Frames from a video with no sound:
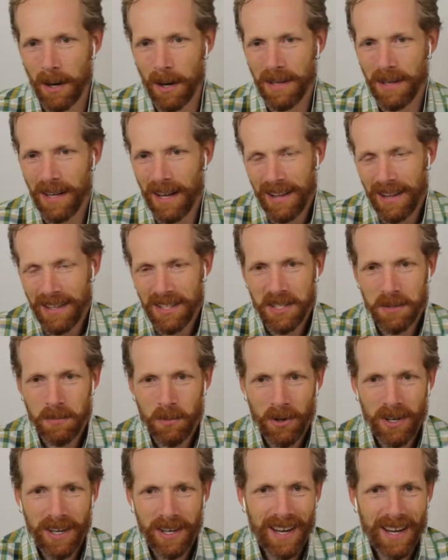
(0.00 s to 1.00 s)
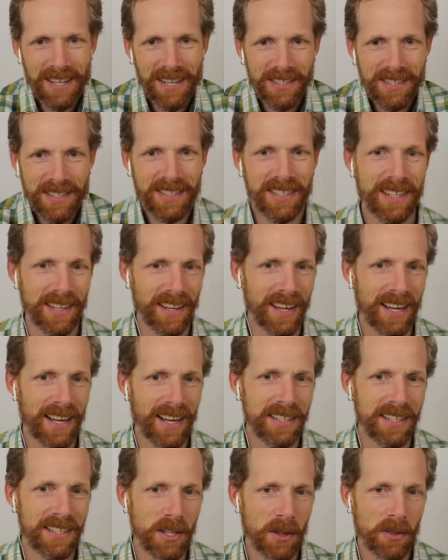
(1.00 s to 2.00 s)
this morning I just did I
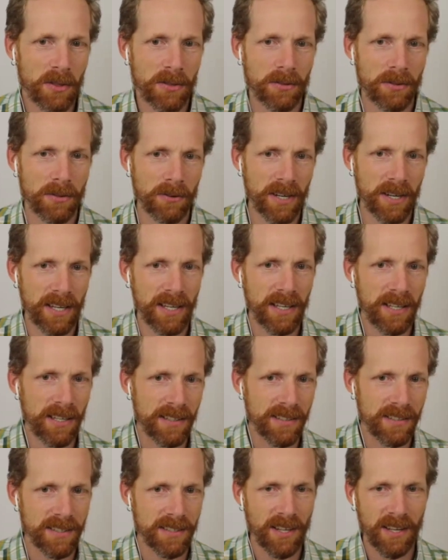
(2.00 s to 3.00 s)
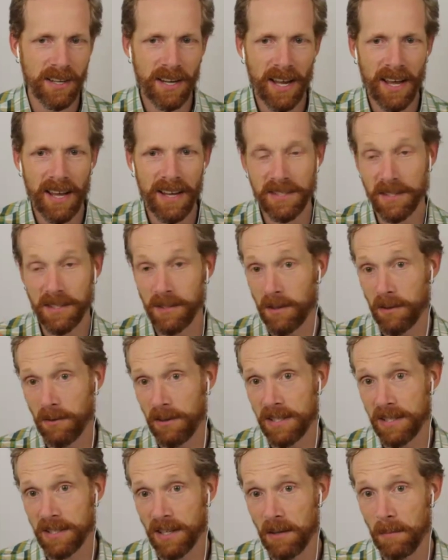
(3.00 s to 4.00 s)
did 3 sun A's and 3
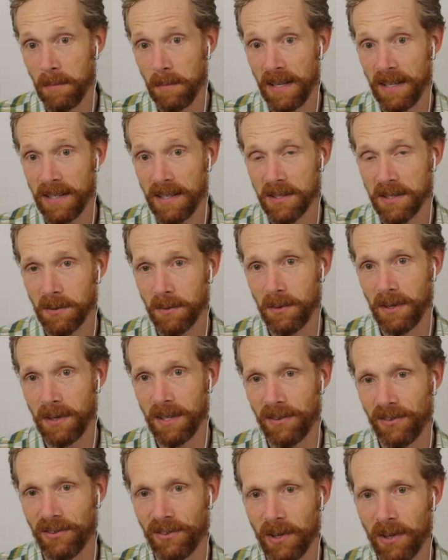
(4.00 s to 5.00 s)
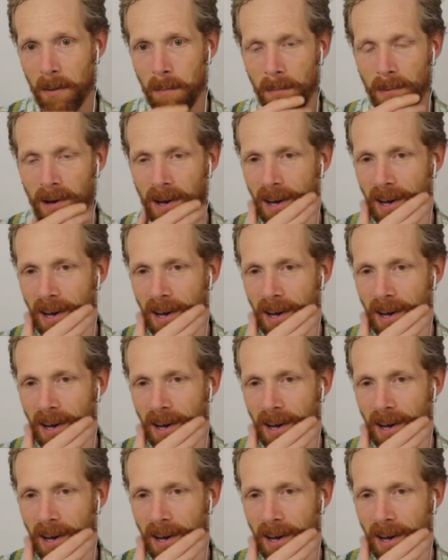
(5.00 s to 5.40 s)
sun B's with some